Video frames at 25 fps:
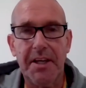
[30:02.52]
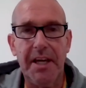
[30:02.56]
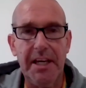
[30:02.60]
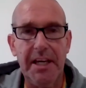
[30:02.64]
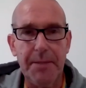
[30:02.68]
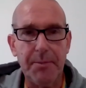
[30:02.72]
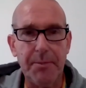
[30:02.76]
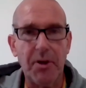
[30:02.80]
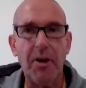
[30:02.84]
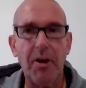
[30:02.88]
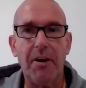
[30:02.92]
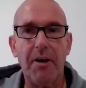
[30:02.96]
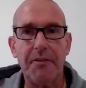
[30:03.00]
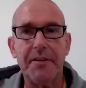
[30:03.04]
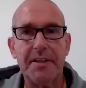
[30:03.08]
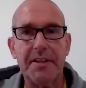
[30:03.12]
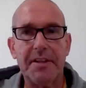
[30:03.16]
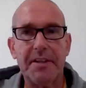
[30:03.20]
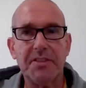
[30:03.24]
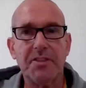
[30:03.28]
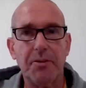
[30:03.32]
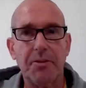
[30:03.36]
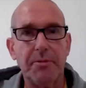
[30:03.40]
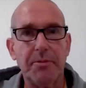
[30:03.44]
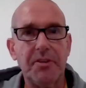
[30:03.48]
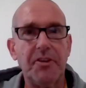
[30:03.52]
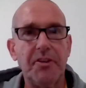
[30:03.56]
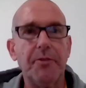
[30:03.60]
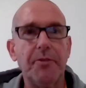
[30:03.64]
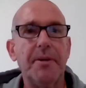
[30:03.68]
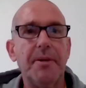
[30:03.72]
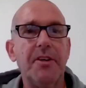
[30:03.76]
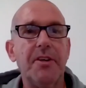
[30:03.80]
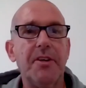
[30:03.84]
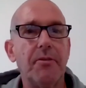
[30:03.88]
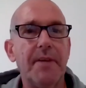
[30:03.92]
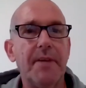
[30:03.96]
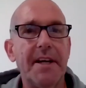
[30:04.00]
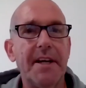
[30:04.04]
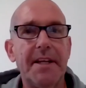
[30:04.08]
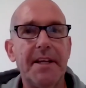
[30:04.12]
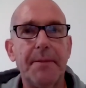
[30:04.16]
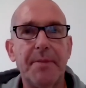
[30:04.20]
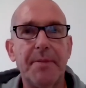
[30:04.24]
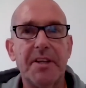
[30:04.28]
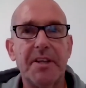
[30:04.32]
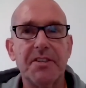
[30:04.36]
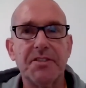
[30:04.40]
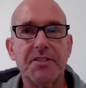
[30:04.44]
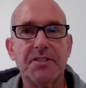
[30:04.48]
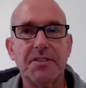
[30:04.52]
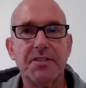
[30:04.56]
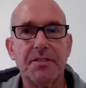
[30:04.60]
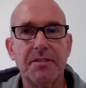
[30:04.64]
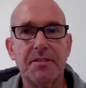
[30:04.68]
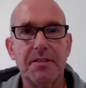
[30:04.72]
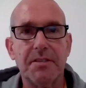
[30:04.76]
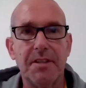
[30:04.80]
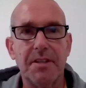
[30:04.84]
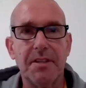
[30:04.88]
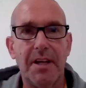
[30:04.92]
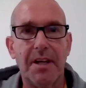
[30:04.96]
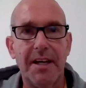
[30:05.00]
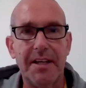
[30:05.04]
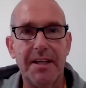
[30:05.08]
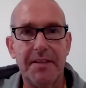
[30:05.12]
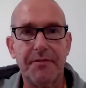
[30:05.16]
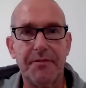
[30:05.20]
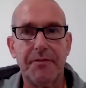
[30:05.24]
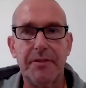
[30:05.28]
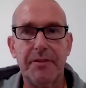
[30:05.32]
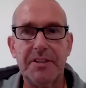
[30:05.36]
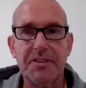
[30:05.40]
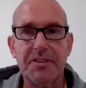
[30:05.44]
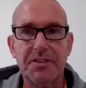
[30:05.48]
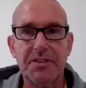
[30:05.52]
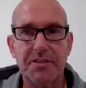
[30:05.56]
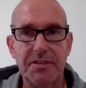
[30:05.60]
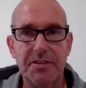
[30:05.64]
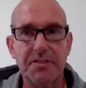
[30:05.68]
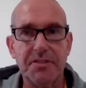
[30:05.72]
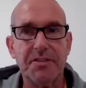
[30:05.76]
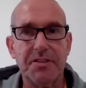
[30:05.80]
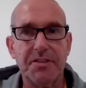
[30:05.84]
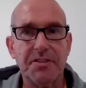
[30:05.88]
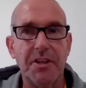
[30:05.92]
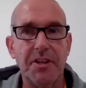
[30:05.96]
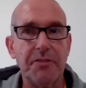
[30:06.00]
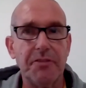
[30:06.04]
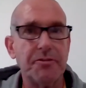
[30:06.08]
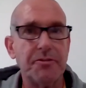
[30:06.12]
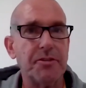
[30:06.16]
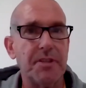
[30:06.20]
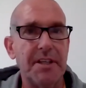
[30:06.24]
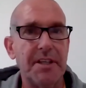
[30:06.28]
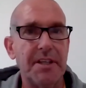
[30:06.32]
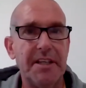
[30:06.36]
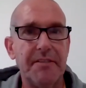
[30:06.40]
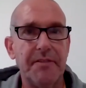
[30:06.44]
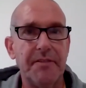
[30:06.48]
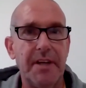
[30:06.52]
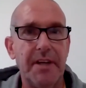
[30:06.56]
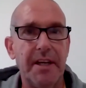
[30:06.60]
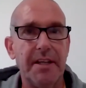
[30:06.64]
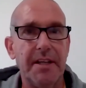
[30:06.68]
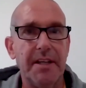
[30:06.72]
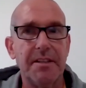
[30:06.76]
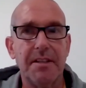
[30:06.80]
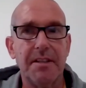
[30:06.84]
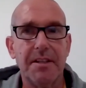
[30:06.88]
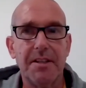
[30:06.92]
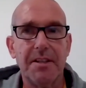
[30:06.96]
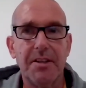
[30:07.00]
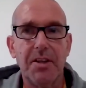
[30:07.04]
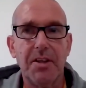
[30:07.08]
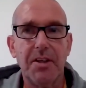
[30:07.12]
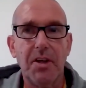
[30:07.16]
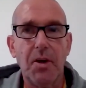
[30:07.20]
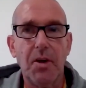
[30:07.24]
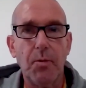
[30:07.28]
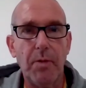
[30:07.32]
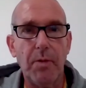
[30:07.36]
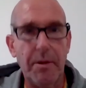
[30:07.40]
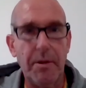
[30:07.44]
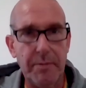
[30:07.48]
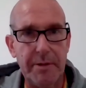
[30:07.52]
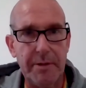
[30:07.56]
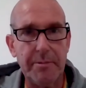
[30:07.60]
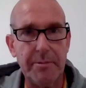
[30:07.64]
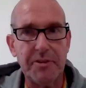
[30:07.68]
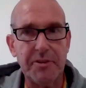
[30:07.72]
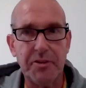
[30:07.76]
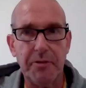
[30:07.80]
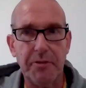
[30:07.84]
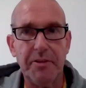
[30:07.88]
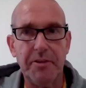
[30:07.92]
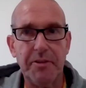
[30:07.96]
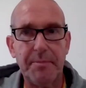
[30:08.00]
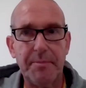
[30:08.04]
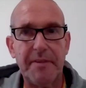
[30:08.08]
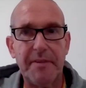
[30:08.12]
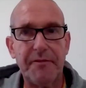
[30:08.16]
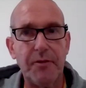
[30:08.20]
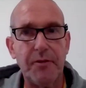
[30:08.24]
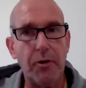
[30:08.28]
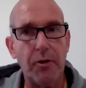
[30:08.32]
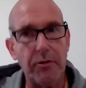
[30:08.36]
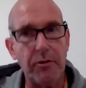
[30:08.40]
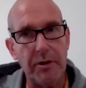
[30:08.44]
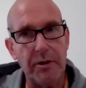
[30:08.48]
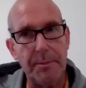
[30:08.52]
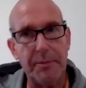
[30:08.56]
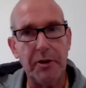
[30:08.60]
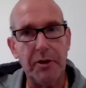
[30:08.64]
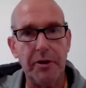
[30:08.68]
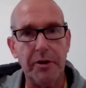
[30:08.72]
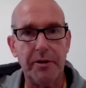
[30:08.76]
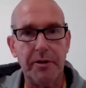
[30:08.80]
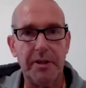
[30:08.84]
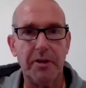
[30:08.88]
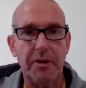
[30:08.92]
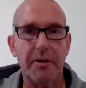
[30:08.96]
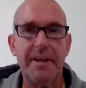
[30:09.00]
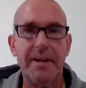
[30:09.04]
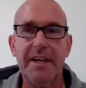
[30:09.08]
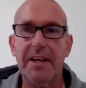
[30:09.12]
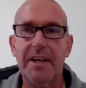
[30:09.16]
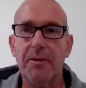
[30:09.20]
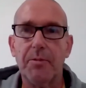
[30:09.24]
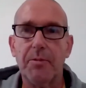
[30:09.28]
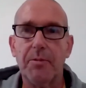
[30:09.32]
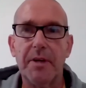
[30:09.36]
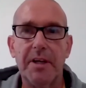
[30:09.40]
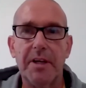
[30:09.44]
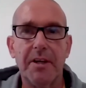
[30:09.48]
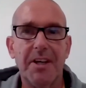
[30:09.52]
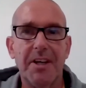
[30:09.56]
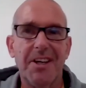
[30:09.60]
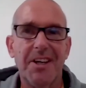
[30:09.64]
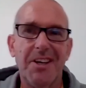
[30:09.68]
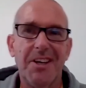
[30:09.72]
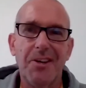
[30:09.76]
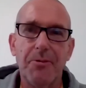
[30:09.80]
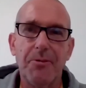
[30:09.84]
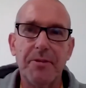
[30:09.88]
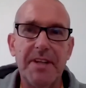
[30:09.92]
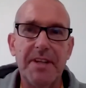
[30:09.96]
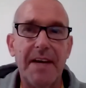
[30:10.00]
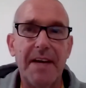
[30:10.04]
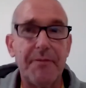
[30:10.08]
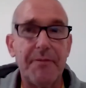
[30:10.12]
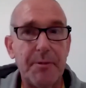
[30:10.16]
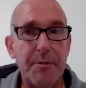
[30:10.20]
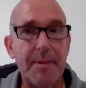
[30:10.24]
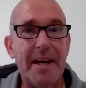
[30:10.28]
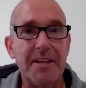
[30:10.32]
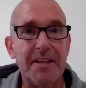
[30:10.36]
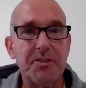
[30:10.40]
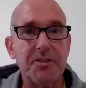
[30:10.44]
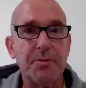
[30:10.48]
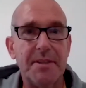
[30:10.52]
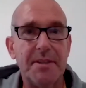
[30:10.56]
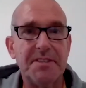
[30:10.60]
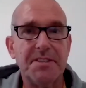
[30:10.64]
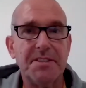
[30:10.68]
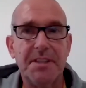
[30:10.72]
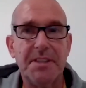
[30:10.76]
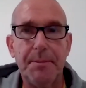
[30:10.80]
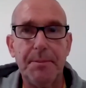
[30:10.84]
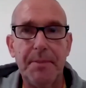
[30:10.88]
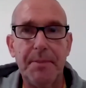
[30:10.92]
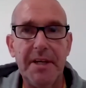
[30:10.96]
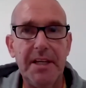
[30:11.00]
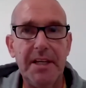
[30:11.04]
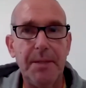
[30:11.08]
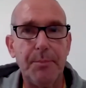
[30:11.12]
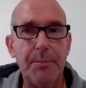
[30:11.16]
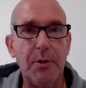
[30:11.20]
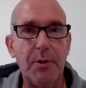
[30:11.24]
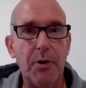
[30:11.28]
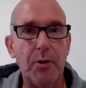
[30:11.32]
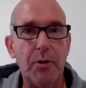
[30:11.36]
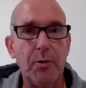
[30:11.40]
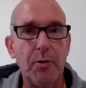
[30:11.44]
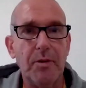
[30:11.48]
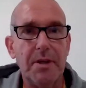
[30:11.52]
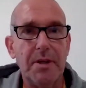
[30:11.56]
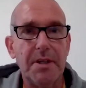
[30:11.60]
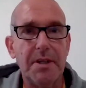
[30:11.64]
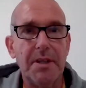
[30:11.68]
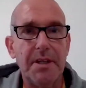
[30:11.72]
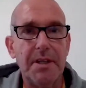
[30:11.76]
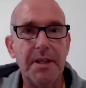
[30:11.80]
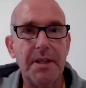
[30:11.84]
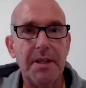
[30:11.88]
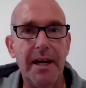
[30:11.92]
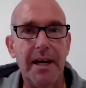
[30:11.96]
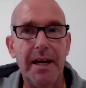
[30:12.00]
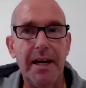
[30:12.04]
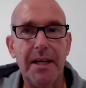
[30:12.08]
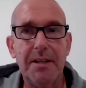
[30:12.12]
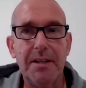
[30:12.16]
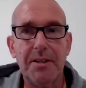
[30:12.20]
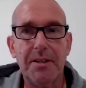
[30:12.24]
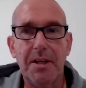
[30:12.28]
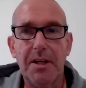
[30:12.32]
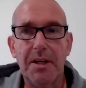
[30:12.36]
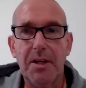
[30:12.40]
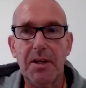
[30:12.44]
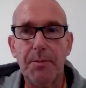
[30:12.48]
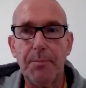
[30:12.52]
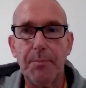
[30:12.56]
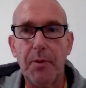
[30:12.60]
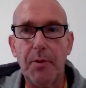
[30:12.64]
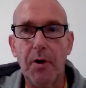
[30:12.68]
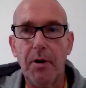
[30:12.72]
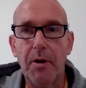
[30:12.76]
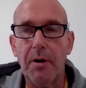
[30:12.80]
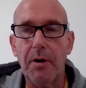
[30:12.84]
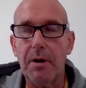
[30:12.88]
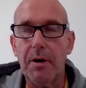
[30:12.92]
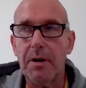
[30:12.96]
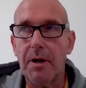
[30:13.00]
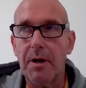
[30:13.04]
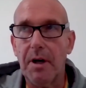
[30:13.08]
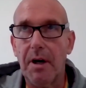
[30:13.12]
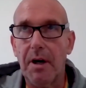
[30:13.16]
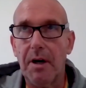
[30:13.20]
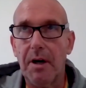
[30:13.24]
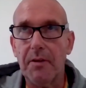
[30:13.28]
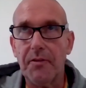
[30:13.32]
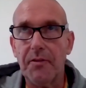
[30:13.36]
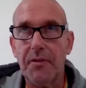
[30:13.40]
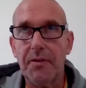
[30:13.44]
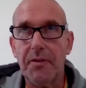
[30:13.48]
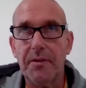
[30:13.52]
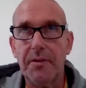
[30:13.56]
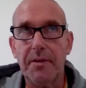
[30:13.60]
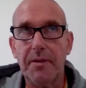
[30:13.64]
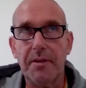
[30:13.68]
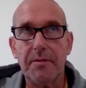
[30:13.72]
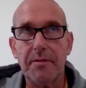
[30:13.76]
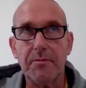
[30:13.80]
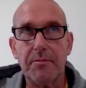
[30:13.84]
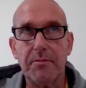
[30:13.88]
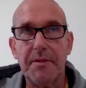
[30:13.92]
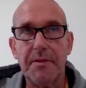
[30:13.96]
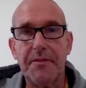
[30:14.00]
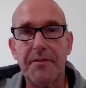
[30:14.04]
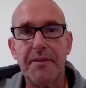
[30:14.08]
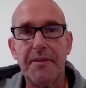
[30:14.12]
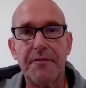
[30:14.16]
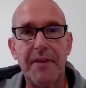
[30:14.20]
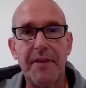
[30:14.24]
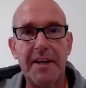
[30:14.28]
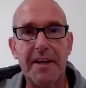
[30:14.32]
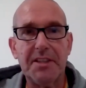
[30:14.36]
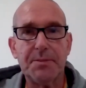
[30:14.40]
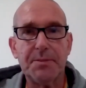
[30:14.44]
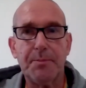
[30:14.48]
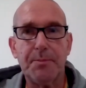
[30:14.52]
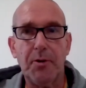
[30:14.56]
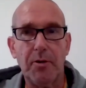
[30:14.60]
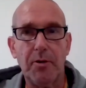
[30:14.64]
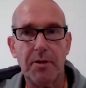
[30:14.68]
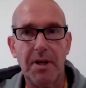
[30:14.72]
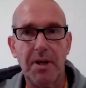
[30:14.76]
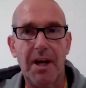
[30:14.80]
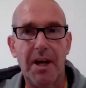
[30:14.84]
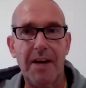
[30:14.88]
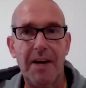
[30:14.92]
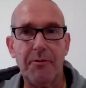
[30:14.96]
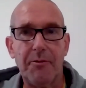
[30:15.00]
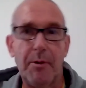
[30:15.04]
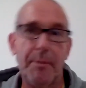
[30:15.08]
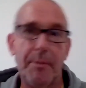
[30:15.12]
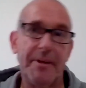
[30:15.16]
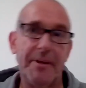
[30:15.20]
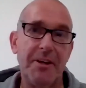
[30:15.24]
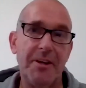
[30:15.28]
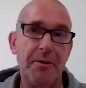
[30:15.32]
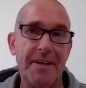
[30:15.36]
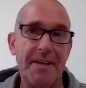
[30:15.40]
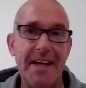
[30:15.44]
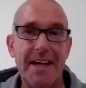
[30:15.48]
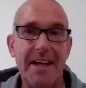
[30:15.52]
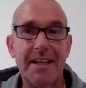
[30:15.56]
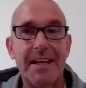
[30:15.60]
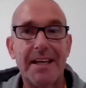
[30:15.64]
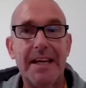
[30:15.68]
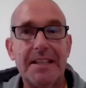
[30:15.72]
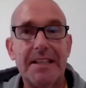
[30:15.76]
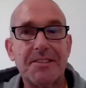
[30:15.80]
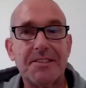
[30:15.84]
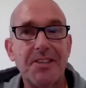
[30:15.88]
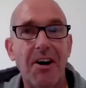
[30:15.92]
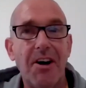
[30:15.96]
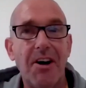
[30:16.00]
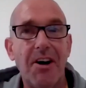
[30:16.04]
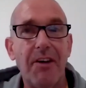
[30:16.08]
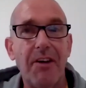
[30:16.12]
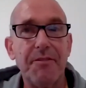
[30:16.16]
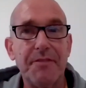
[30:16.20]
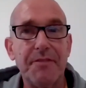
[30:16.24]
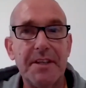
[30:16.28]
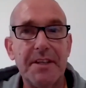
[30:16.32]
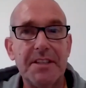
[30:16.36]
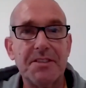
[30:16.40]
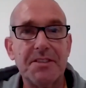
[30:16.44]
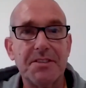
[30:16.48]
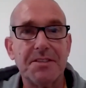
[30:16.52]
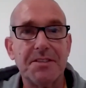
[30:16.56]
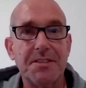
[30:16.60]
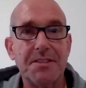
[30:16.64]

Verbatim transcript: keep a lot of things that we're doing already because, like for instance, the social evening when we were doing them before at Burnley or here, we would have about 20 people. Yeah, but on with the Facebook live when we don't get kicked off, it's